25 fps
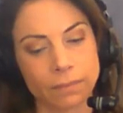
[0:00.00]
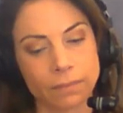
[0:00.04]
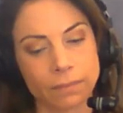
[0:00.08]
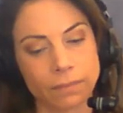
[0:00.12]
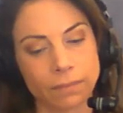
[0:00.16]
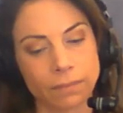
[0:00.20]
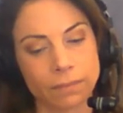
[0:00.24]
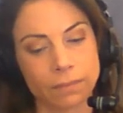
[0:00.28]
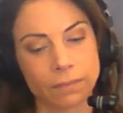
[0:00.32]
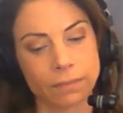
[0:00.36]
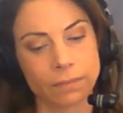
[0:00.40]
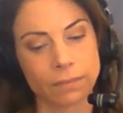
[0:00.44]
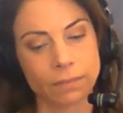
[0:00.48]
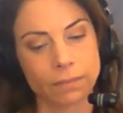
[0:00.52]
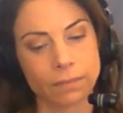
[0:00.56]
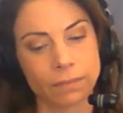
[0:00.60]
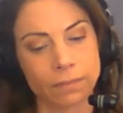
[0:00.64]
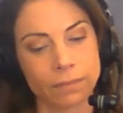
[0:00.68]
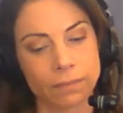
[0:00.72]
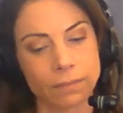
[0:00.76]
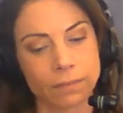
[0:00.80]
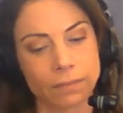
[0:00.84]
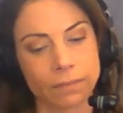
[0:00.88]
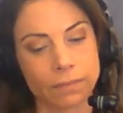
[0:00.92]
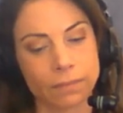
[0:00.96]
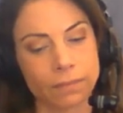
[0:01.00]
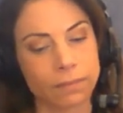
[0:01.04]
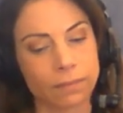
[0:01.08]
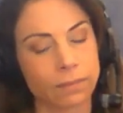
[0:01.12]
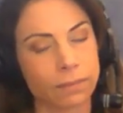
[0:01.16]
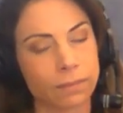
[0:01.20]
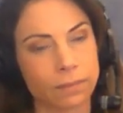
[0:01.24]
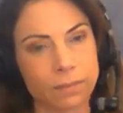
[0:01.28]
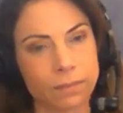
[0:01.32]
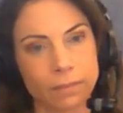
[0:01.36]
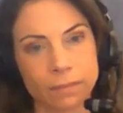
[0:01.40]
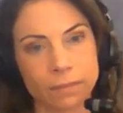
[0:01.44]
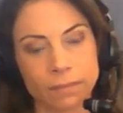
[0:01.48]

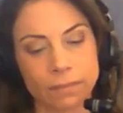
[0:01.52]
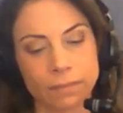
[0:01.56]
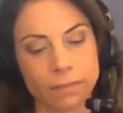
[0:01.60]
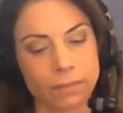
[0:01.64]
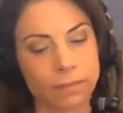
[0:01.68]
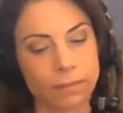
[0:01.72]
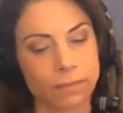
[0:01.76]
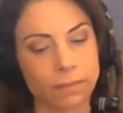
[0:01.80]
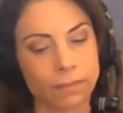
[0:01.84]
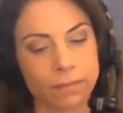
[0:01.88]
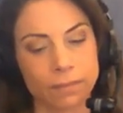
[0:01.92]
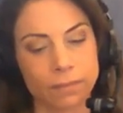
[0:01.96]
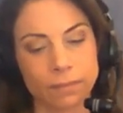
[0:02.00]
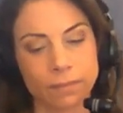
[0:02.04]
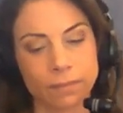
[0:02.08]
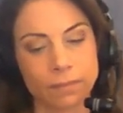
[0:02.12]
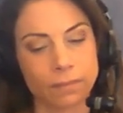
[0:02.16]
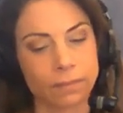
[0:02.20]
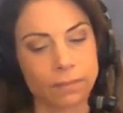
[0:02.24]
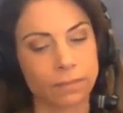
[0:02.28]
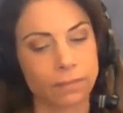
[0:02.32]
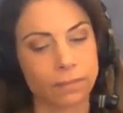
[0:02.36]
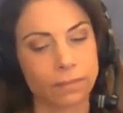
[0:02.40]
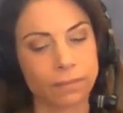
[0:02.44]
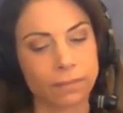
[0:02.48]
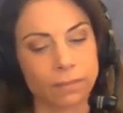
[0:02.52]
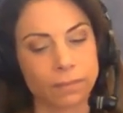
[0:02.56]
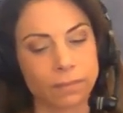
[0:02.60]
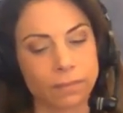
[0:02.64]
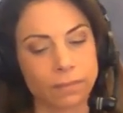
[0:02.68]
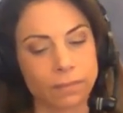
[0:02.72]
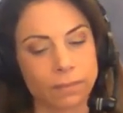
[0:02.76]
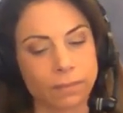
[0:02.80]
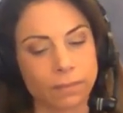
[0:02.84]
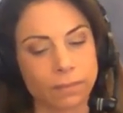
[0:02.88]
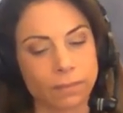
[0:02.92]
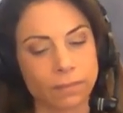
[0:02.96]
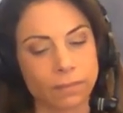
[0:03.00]

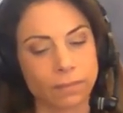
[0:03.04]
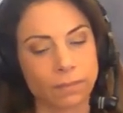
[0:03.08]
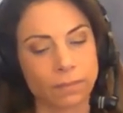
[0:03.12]
(silent)